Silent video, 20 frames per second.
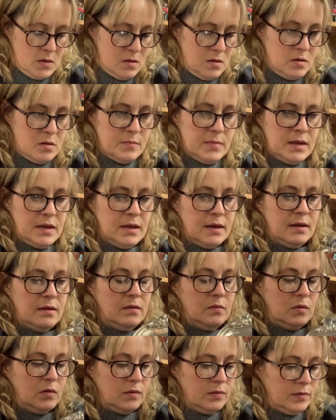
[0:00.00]
can't make out
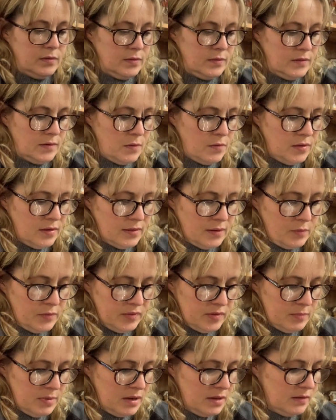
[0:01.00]
what. Don't think that was
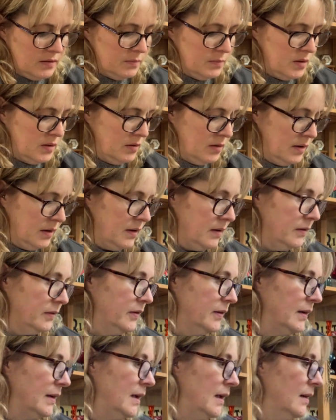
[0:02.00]
the maker's mark
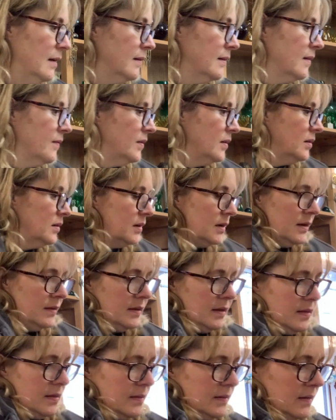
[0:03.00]
actually. Let's have a look. And
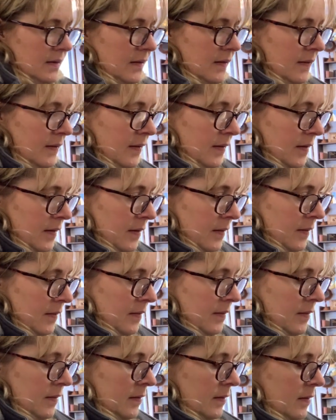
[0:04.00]
then there's a
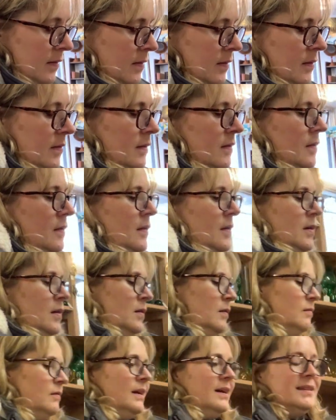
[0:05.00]

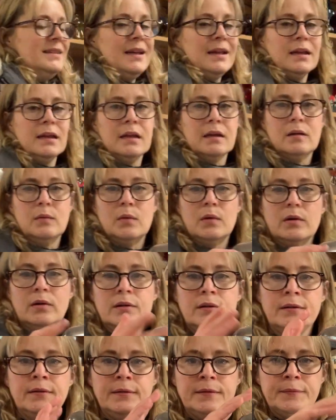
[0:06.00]
rectangular one
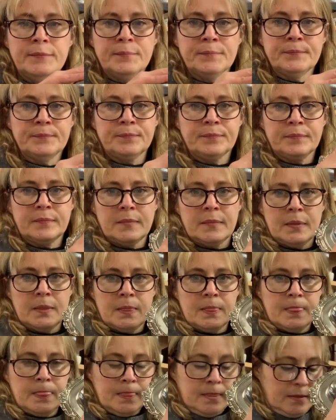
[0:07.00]

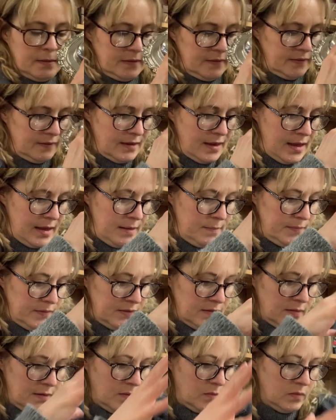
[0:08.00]
the same.
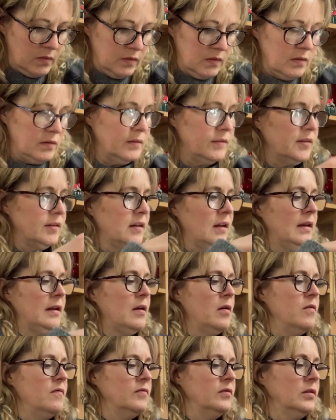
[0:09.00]
So that one's slightly
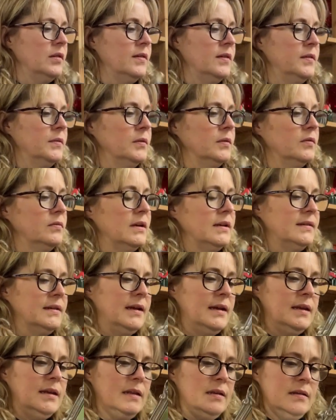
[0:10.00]
oval and this one's
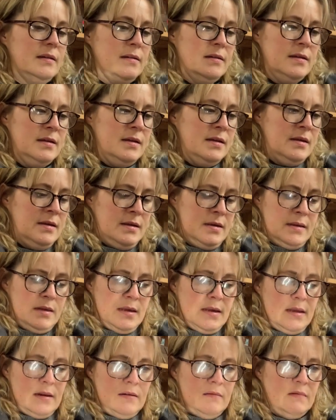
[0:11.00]
rectangular.
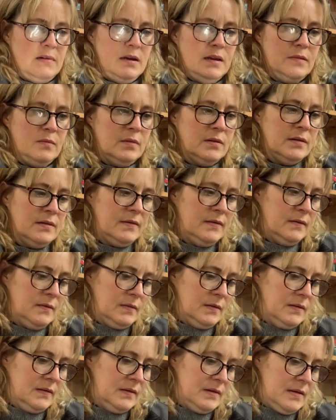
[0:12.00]
Can I read what this
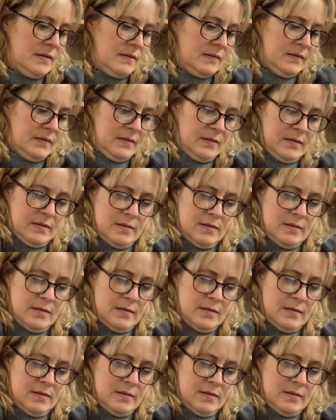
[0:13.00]
one says?